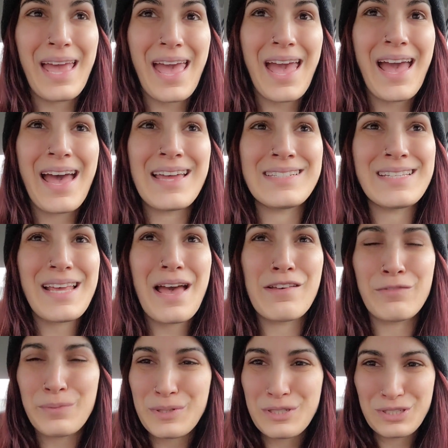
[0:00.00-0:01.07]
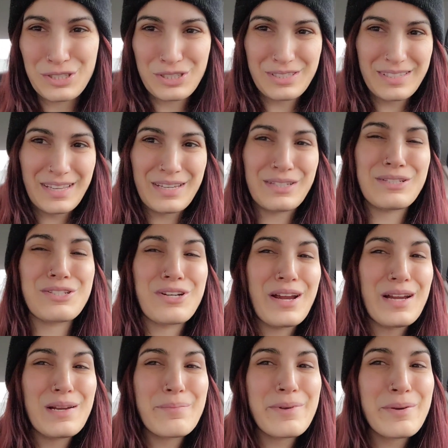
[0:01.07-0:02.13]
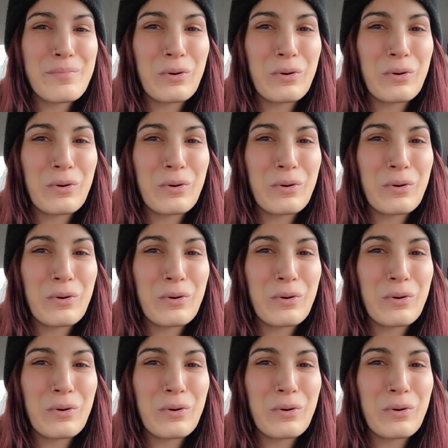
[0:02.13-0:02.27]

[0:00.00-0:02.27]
And I've been just like trying to be